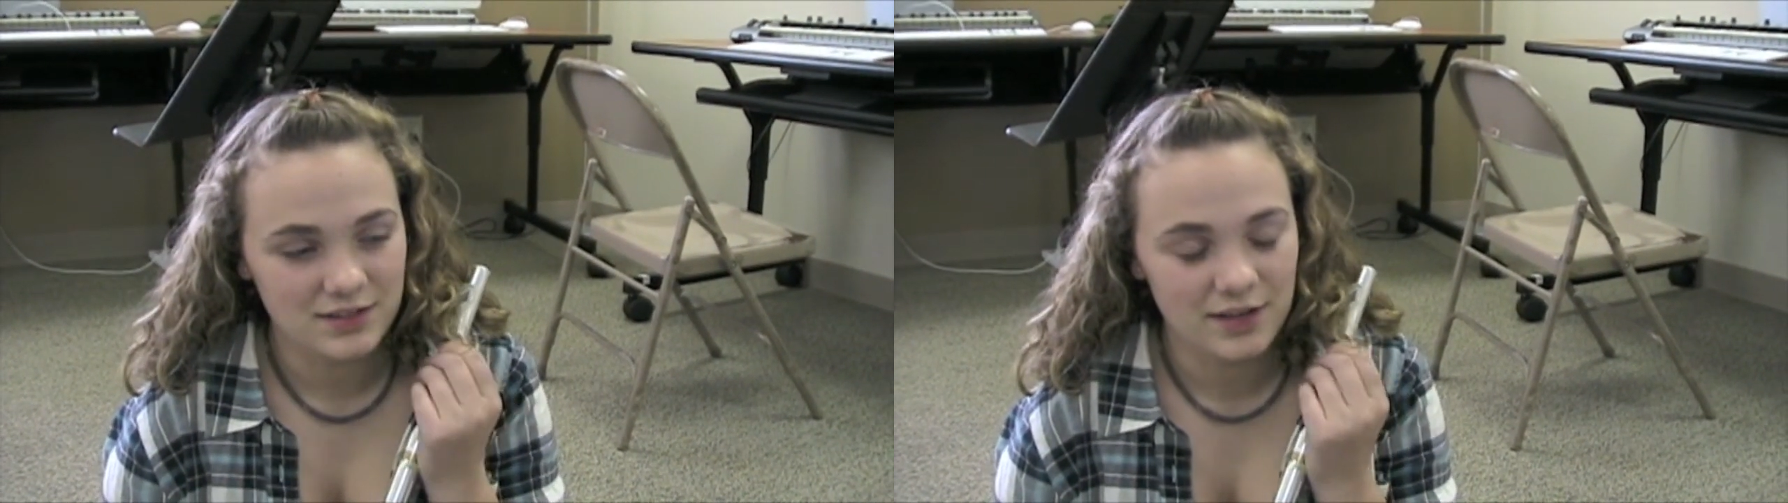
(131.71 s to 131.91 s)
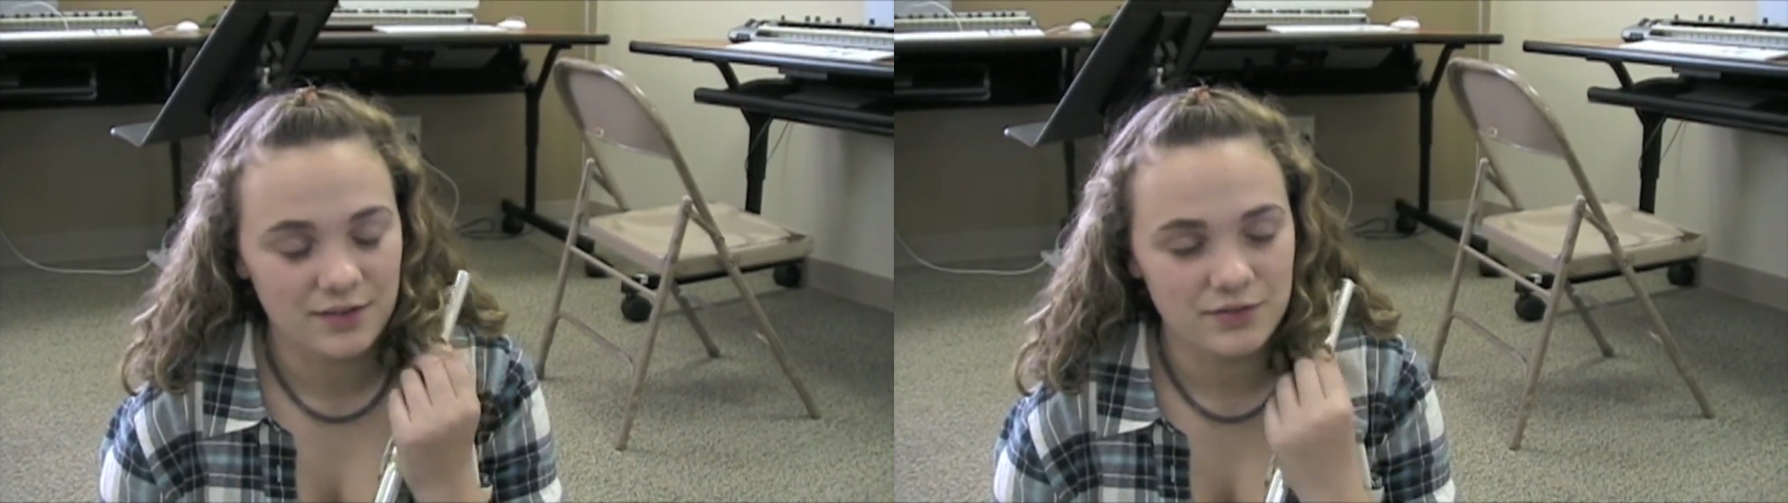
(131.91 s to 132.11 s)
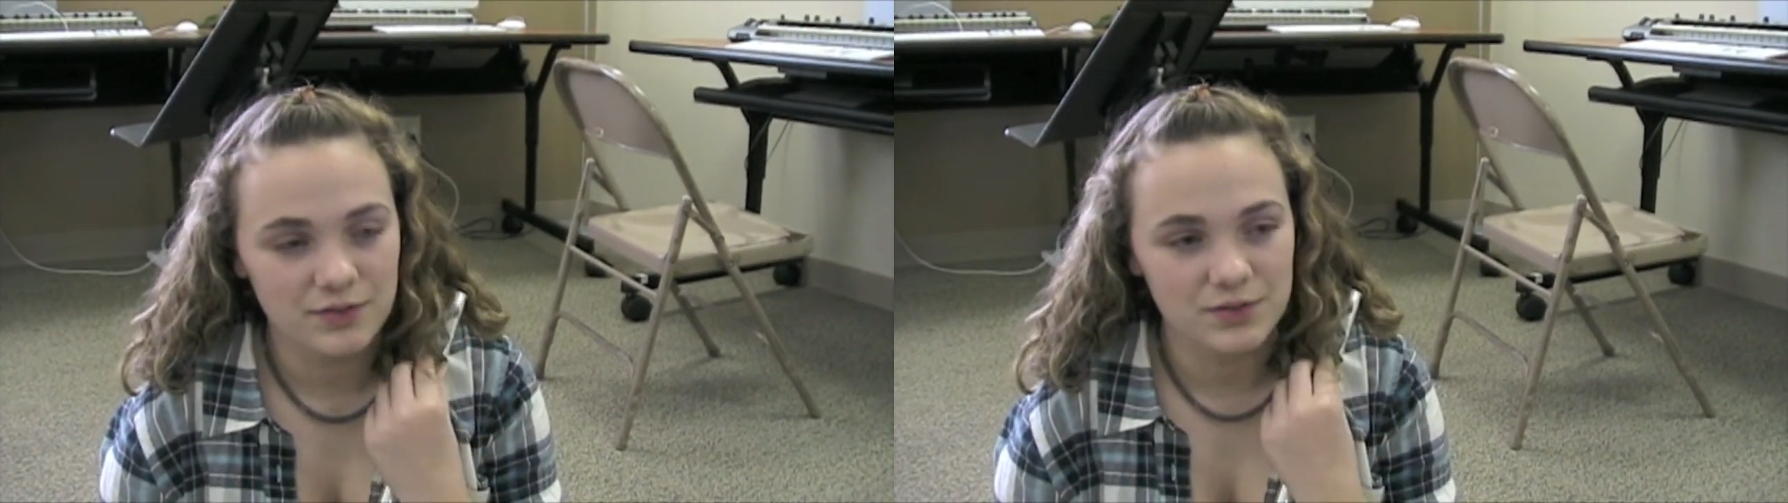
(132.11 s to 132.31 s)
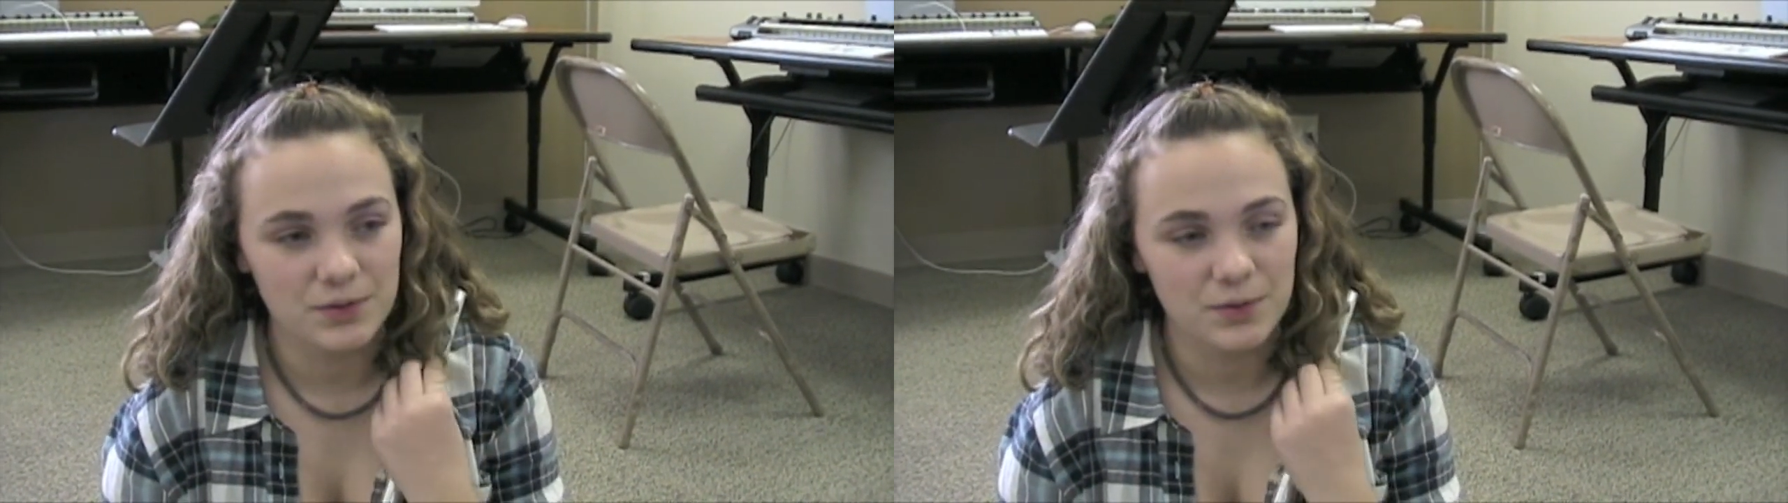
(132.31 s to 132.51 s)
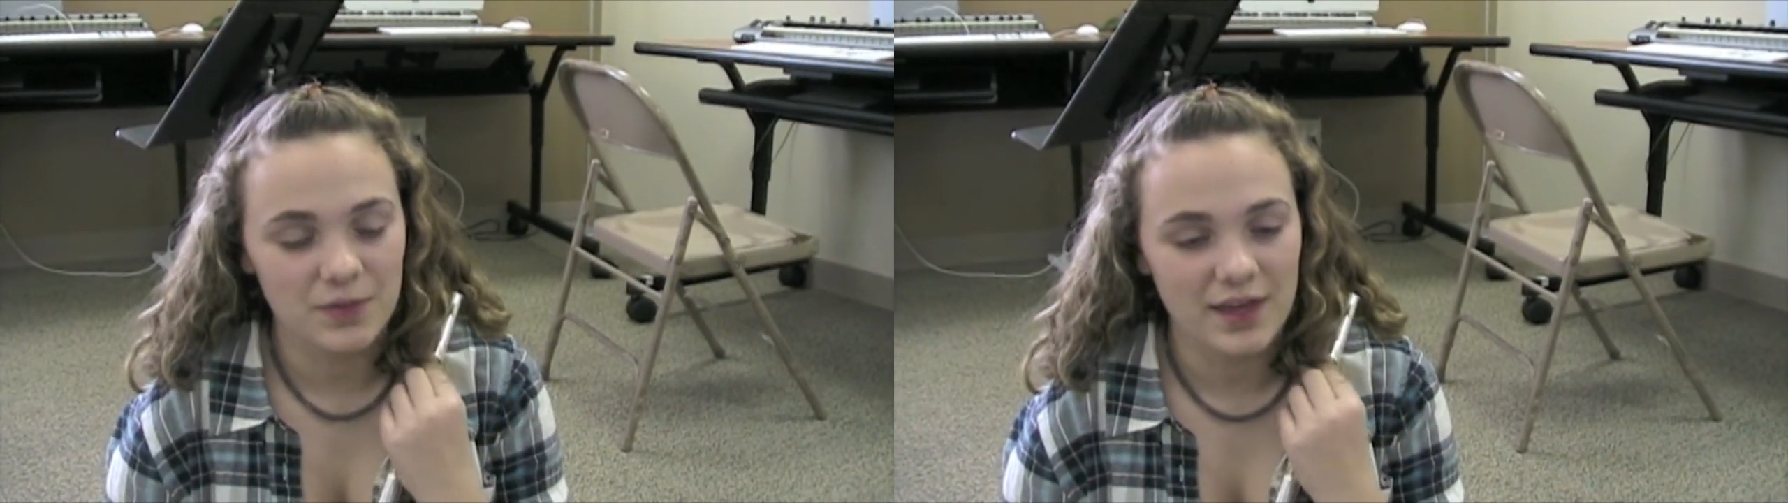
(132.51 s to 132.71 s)
stuff
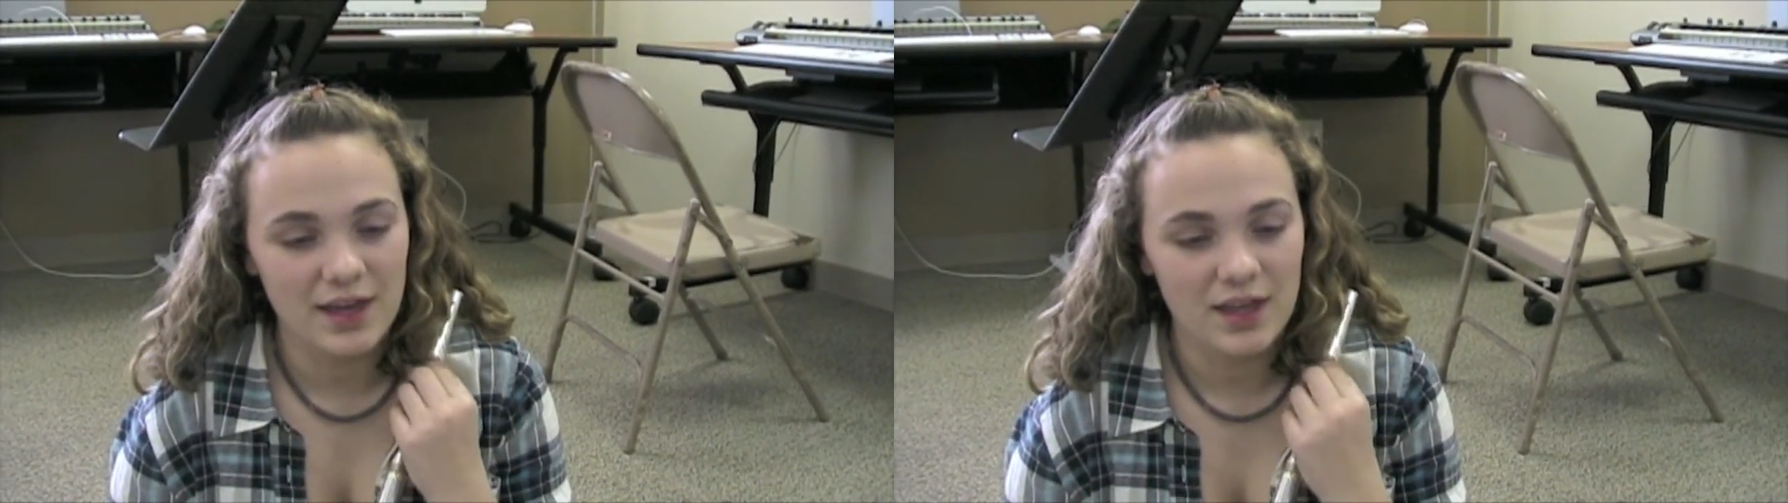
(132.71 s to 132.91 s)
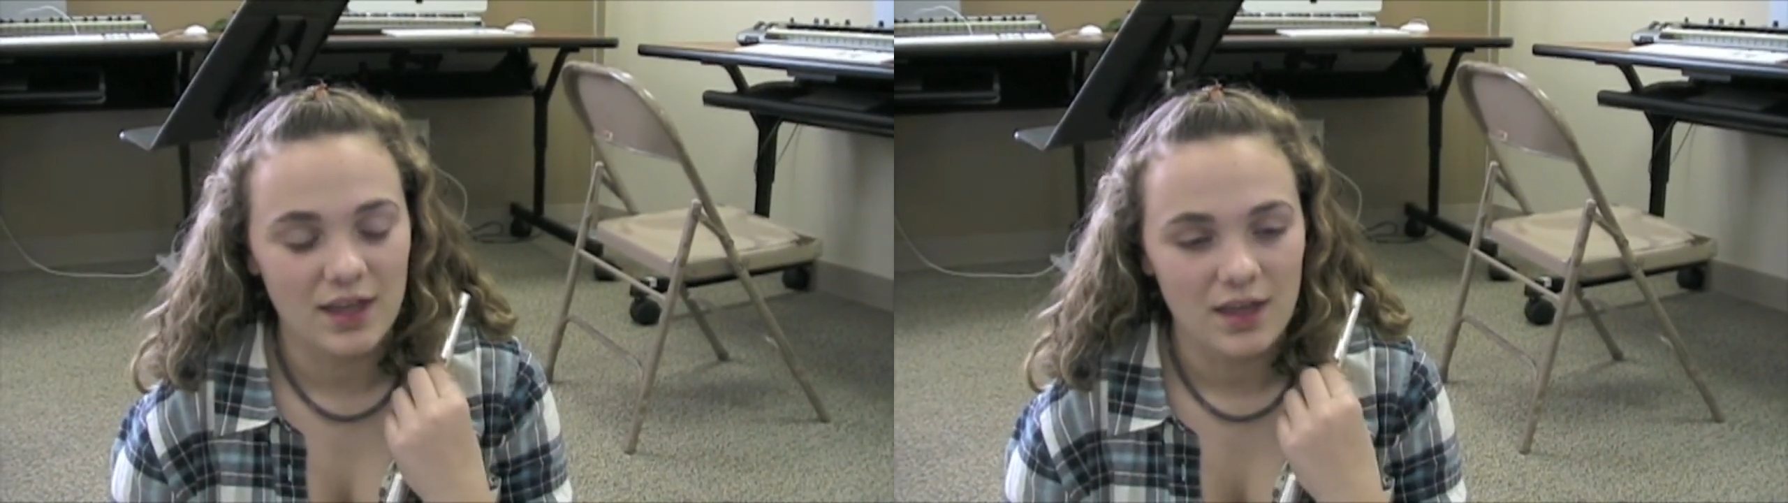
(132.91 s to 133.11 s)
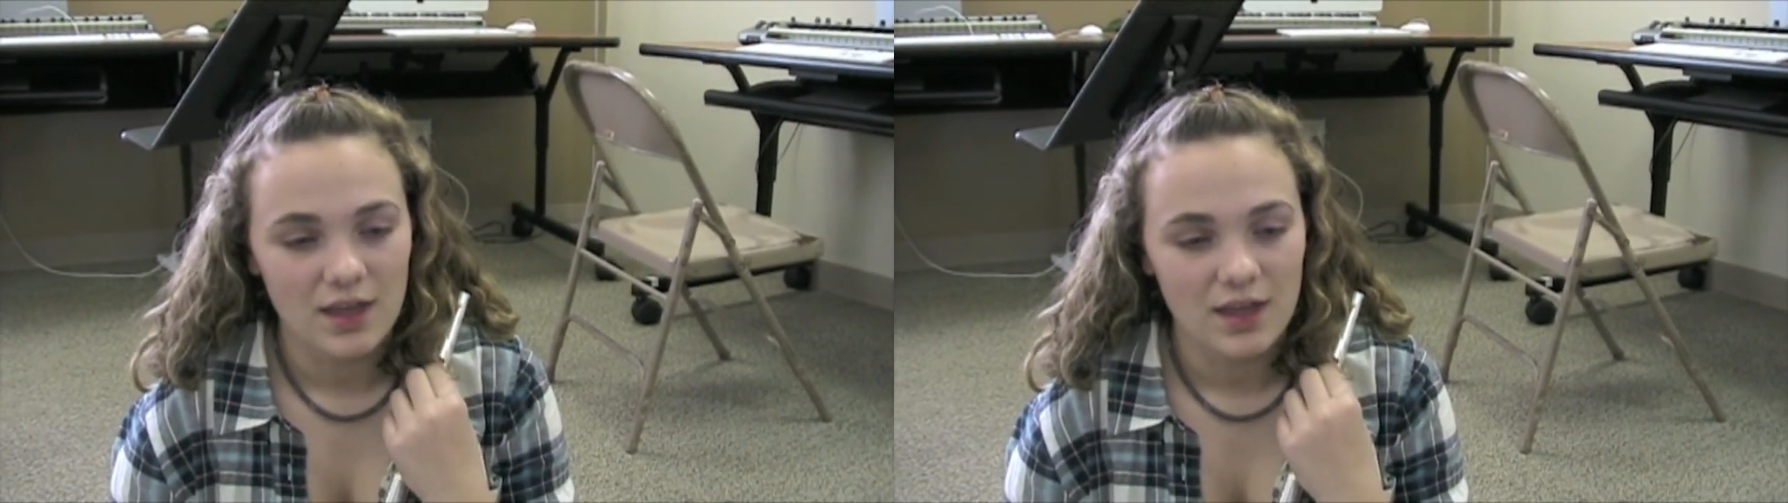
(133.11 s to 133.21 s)
so that